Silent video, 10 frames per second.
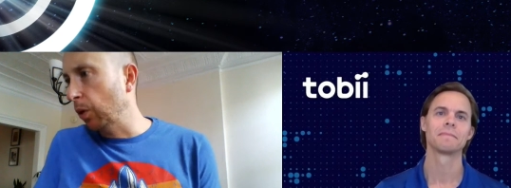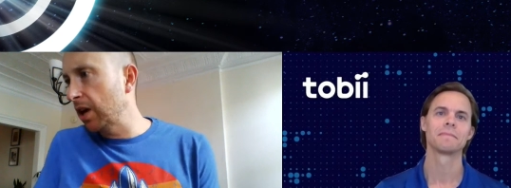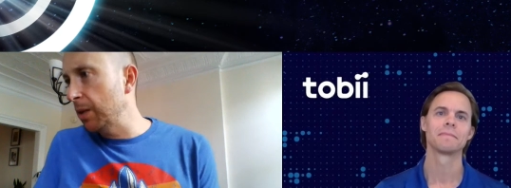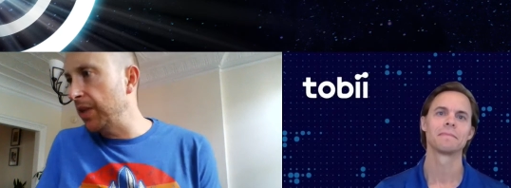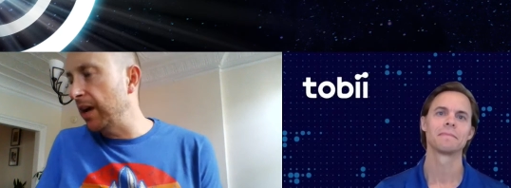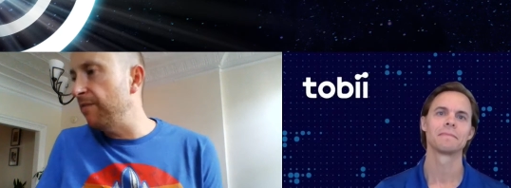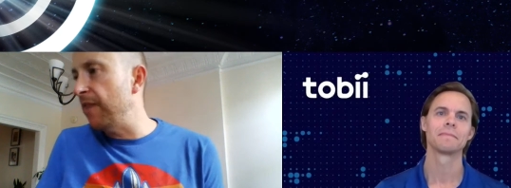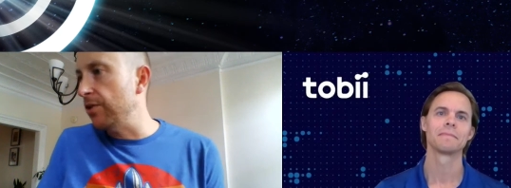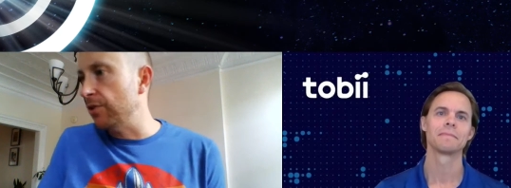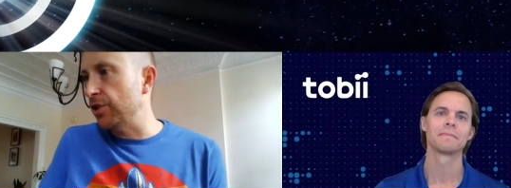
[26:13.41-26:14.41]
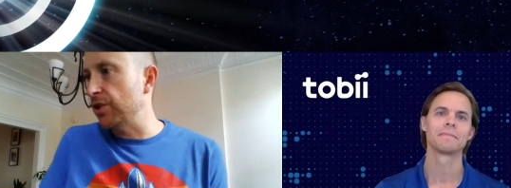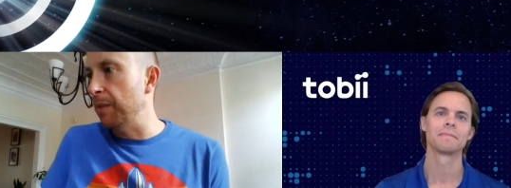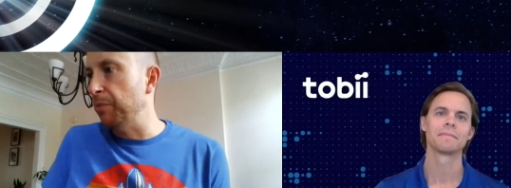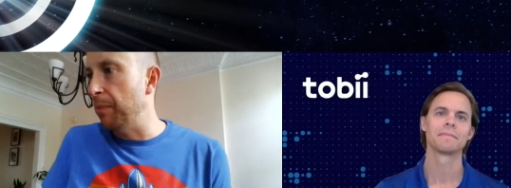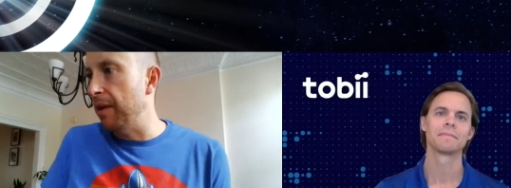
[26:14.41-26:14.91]
Speaker 1: if you're working with any
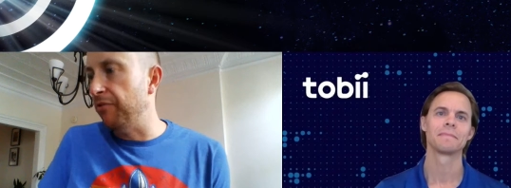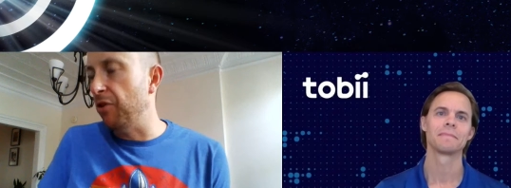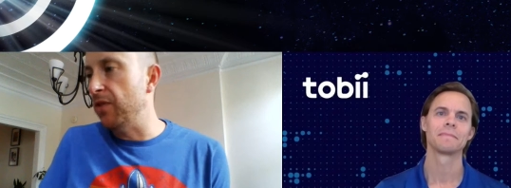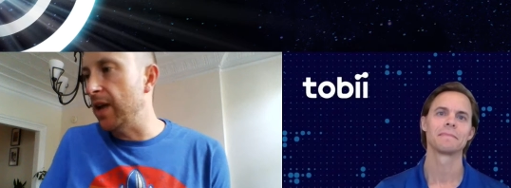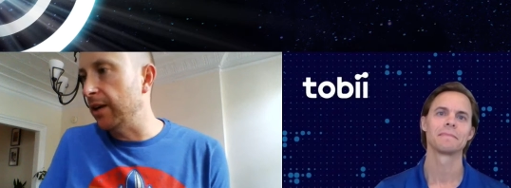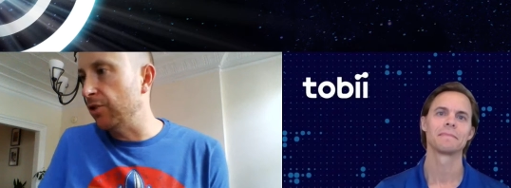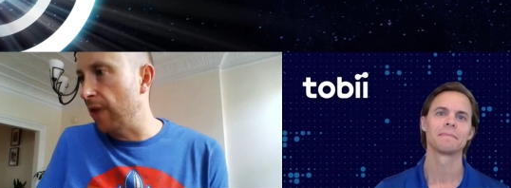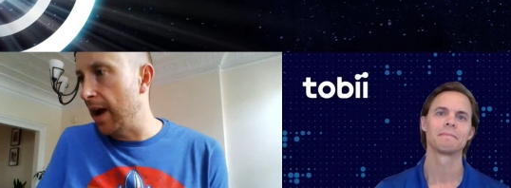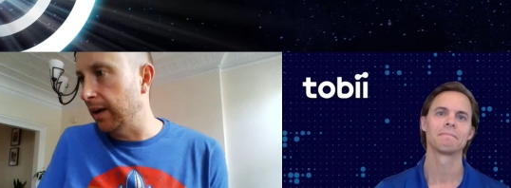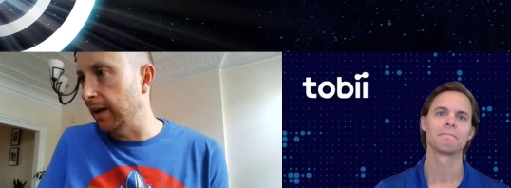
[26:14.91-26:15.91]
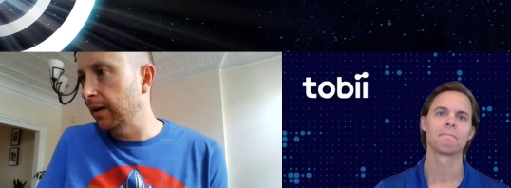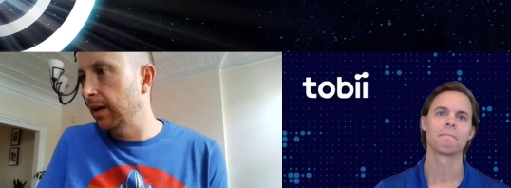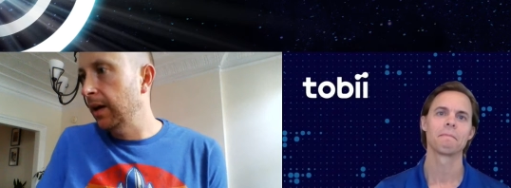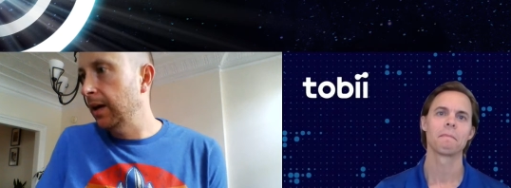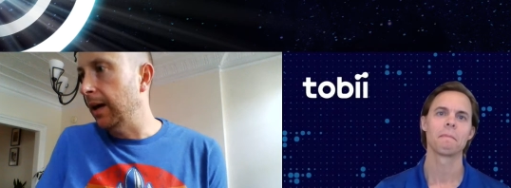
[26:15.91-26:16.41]
vendors to implement foveated
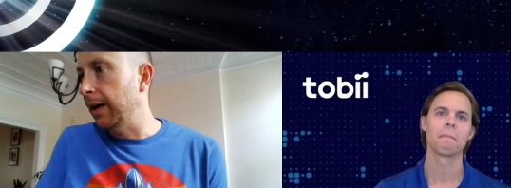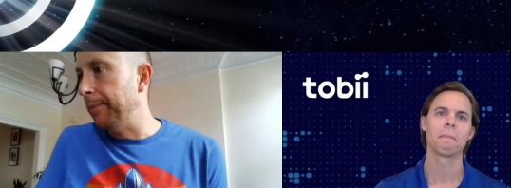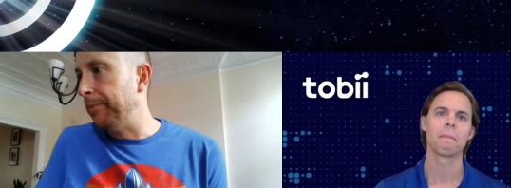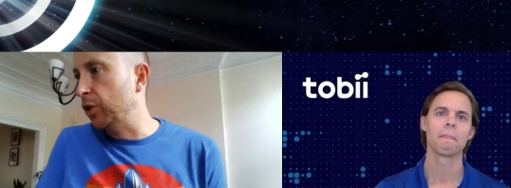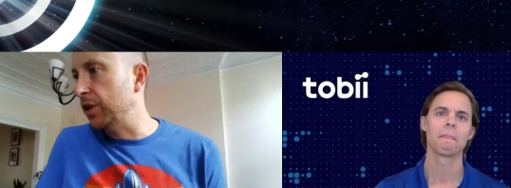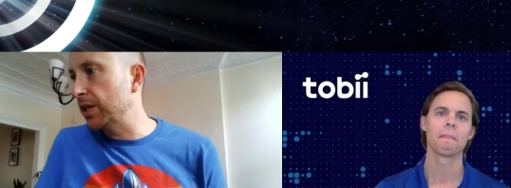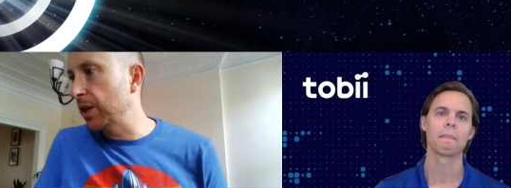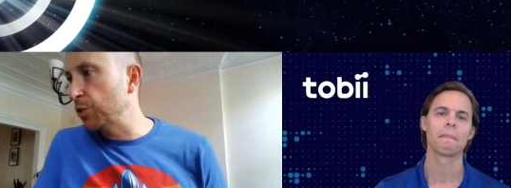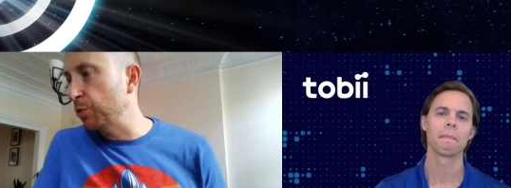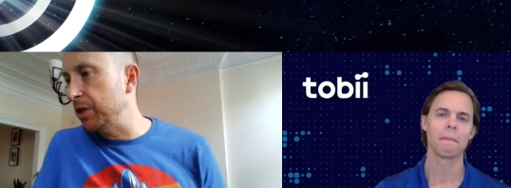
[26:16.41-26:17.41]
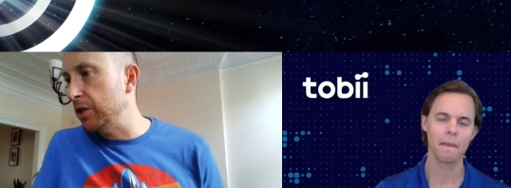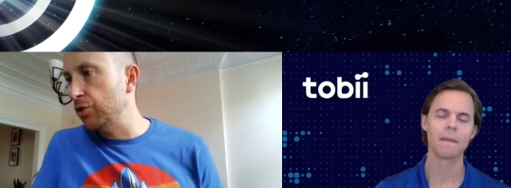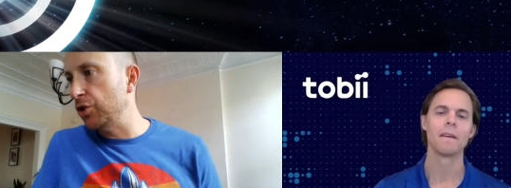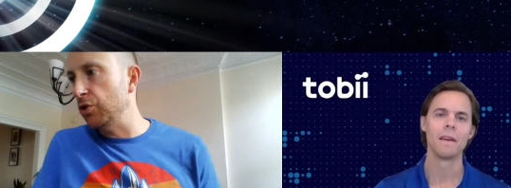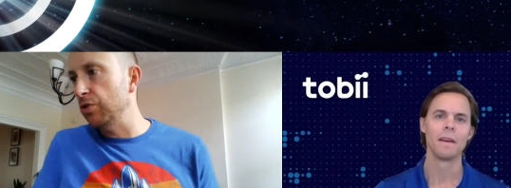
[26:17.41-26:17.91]
tracking, um, could this also
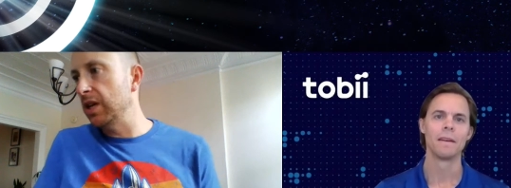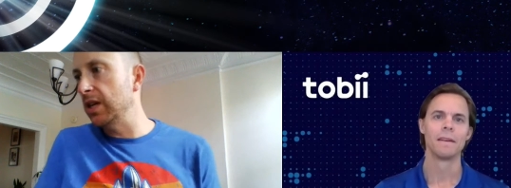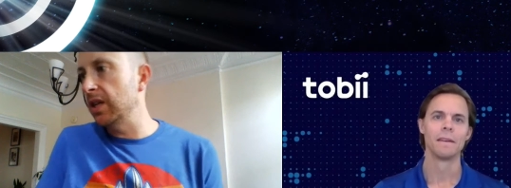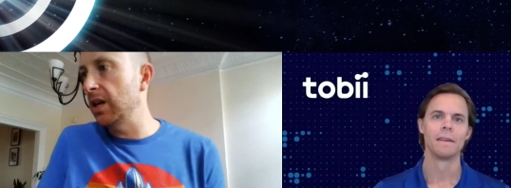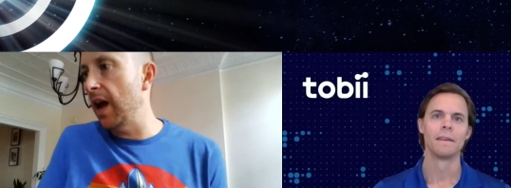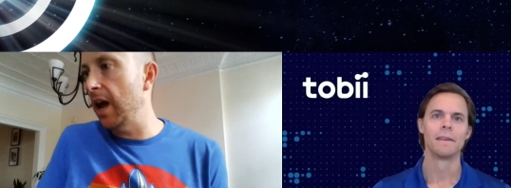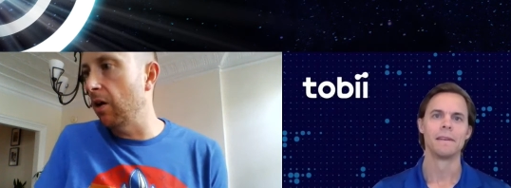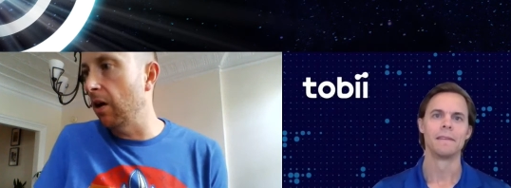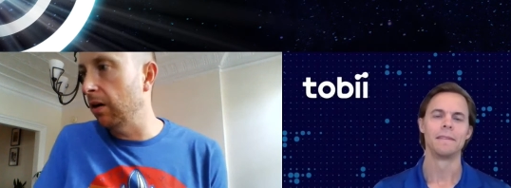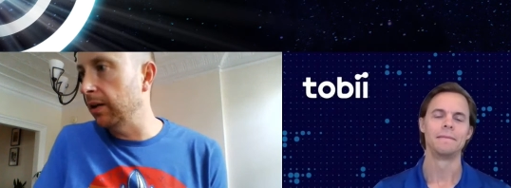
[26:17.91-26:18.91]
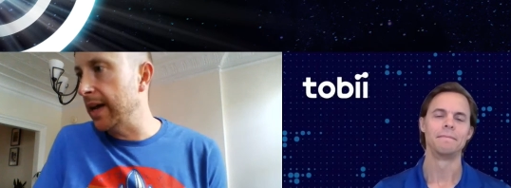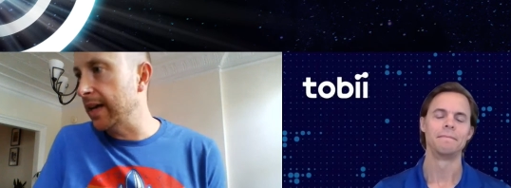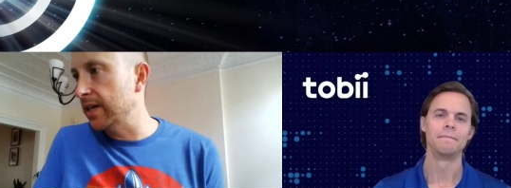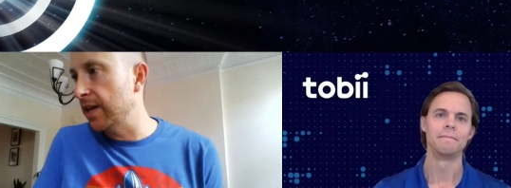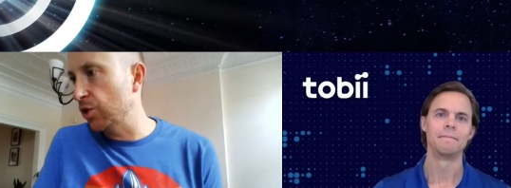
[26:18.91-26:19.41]
be used to do things in
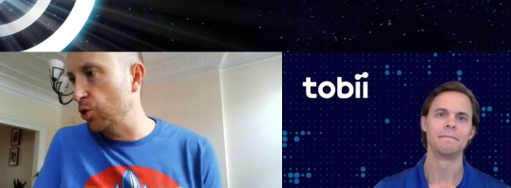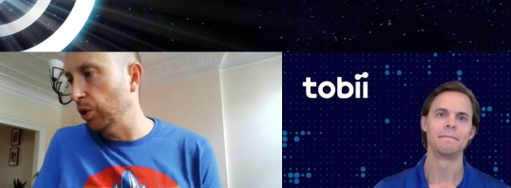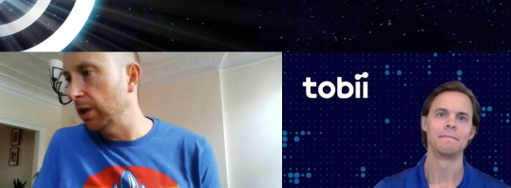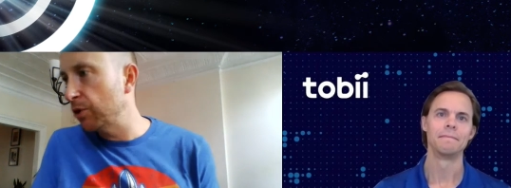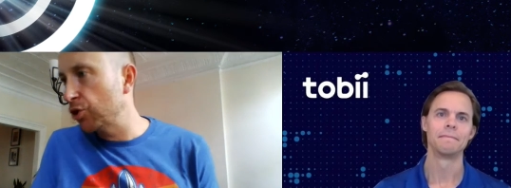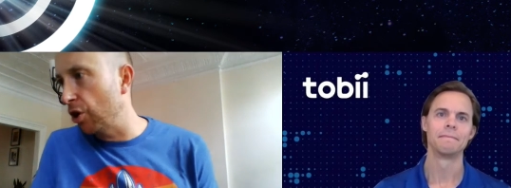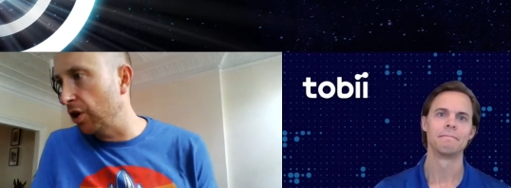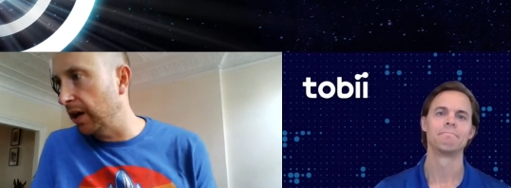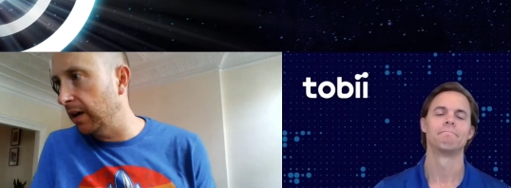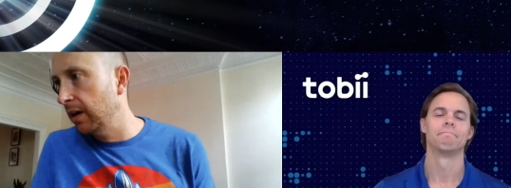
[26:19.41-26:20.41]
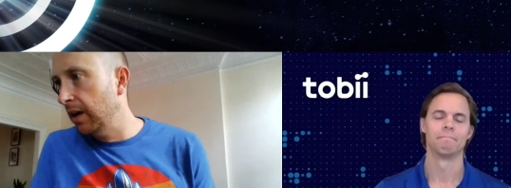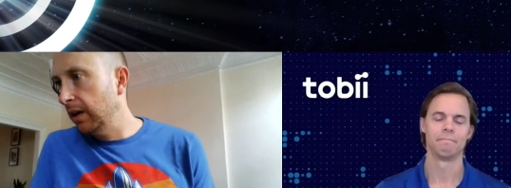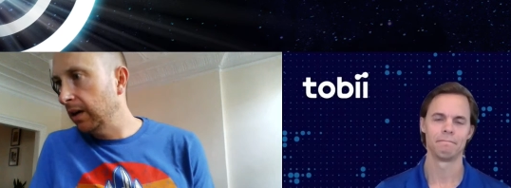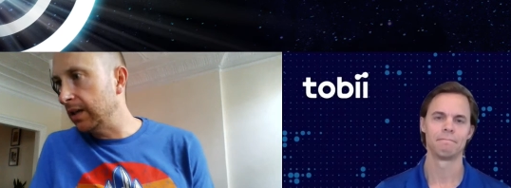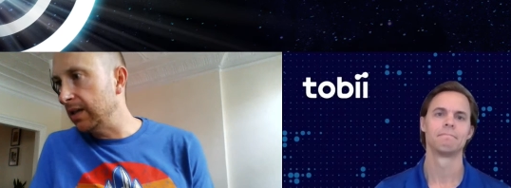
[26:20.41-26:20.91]
AR like contextual image
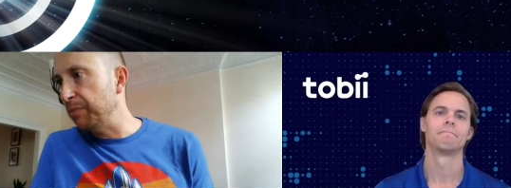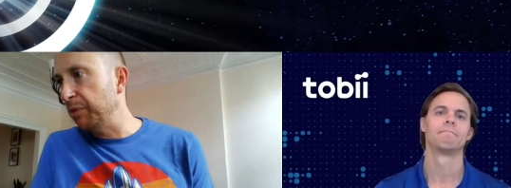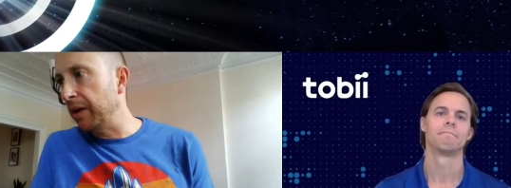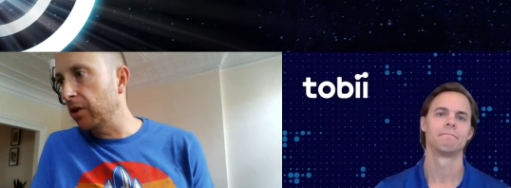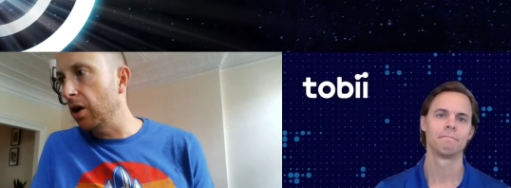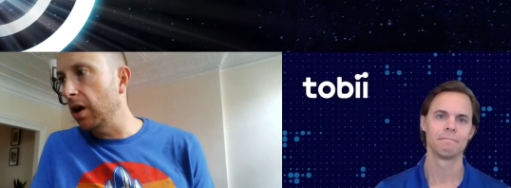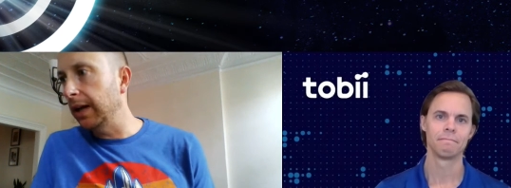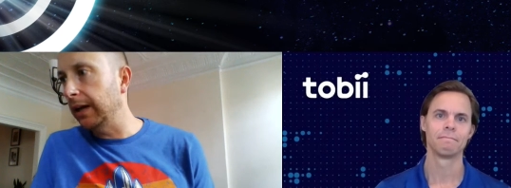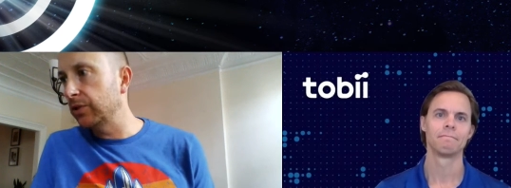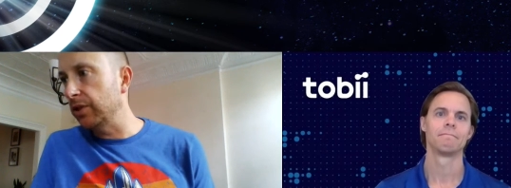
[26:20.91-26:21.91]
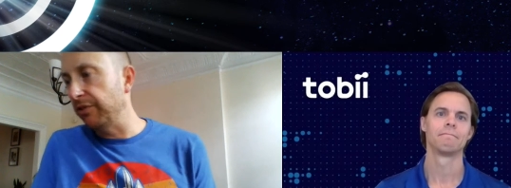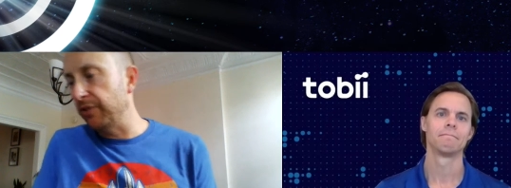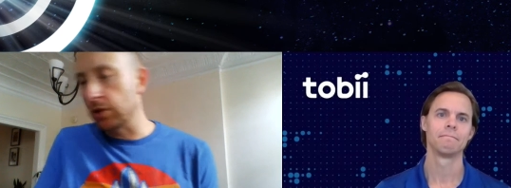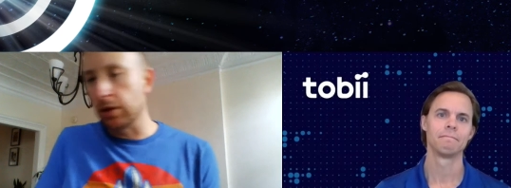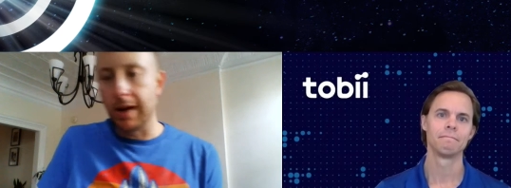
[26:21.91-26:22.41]
targeting uh, to implement
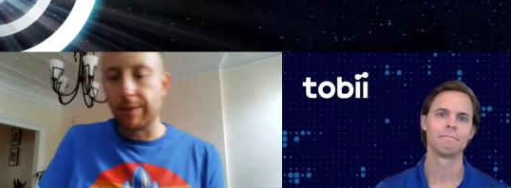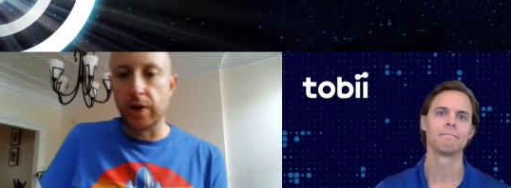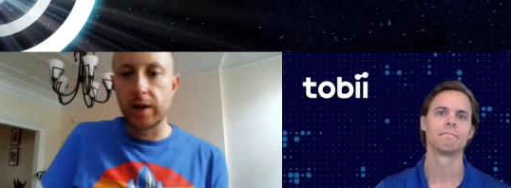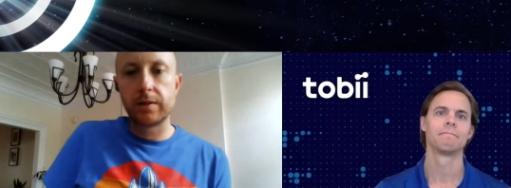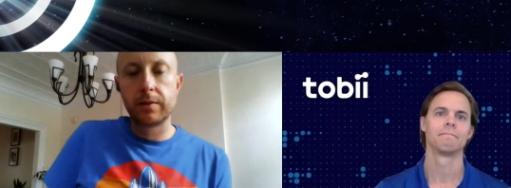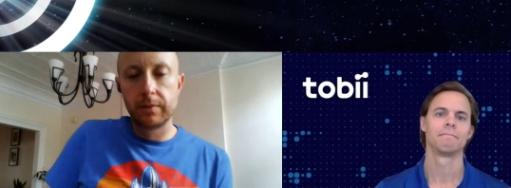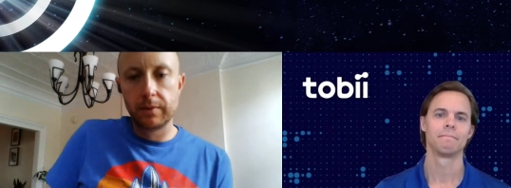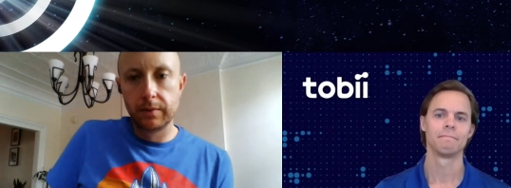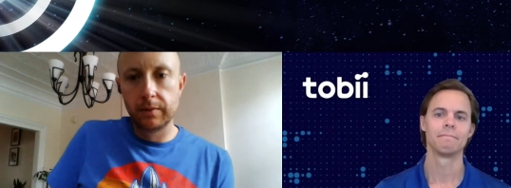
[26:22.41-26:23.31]
callouts on a physical object?